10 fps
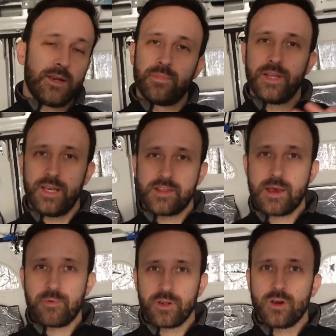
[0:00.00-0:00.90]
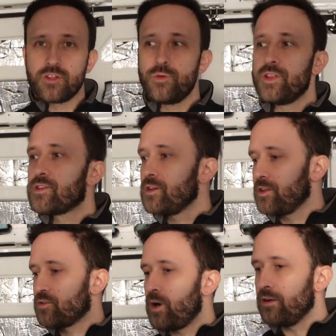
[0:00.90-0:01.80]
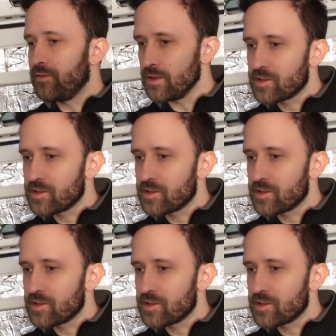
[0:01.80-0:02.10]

completely separate conduits to the 12 volt